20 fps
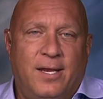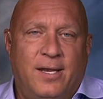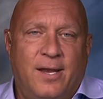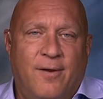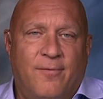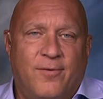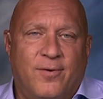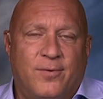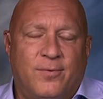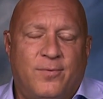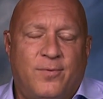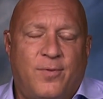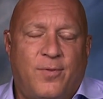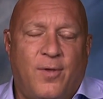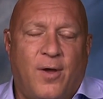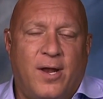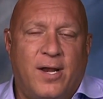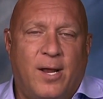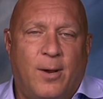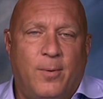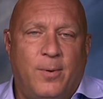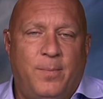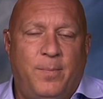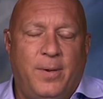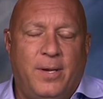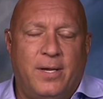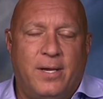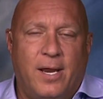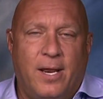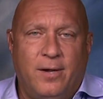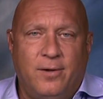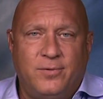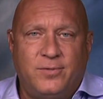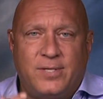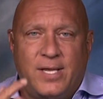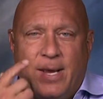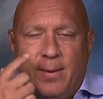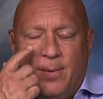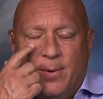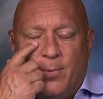never thought I would be in the
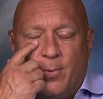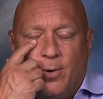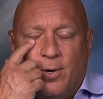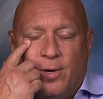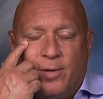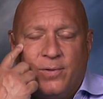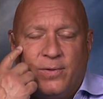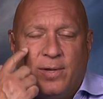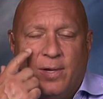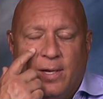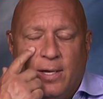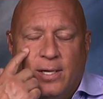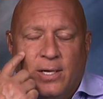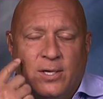entertainment world.